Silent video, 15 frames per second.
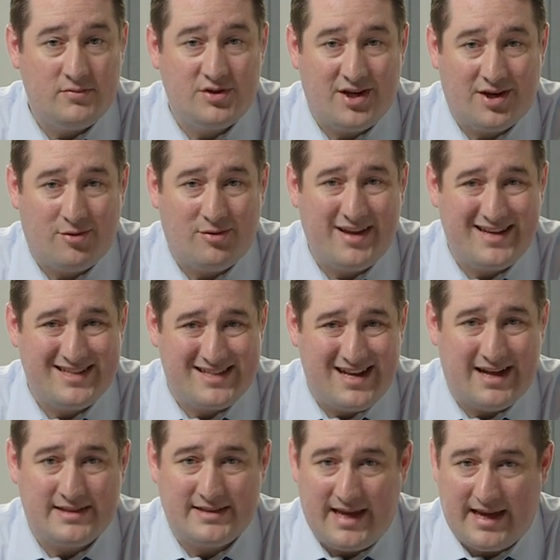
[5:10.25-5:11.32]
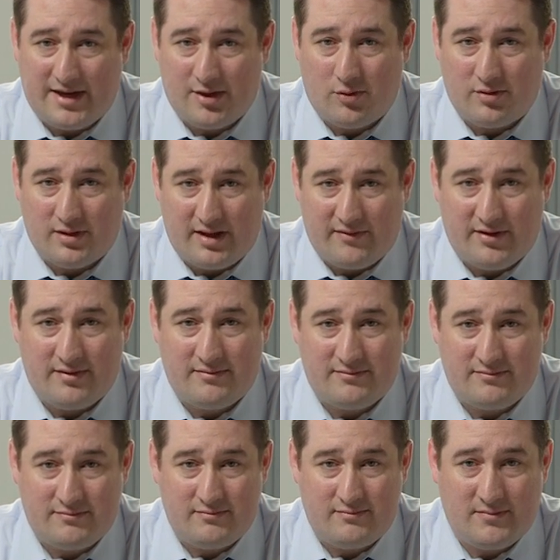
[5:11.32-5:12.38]
generally is not take it or leave it
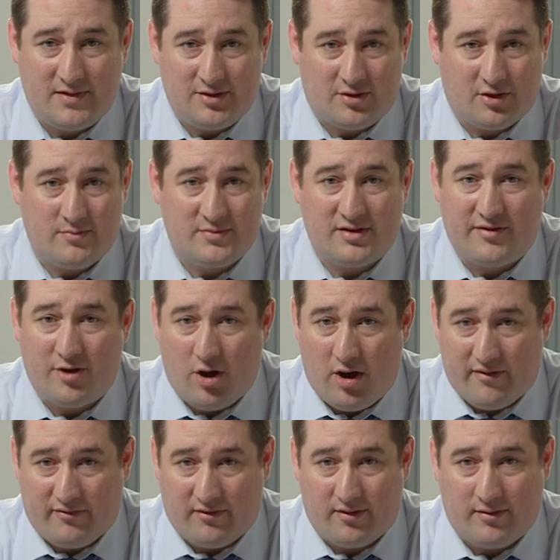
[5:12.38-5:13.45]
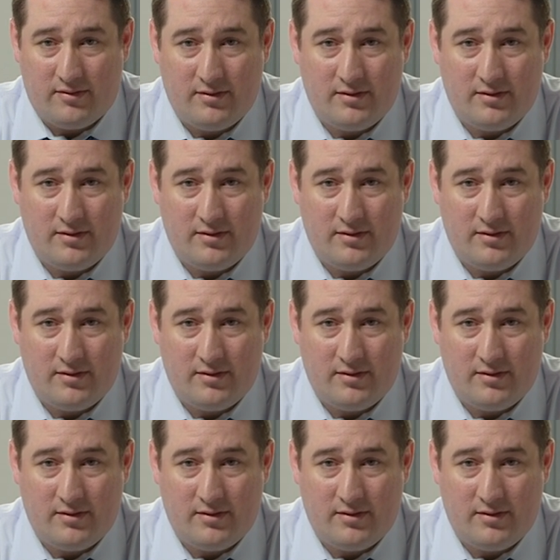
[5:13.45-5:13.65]
in terms of an offer.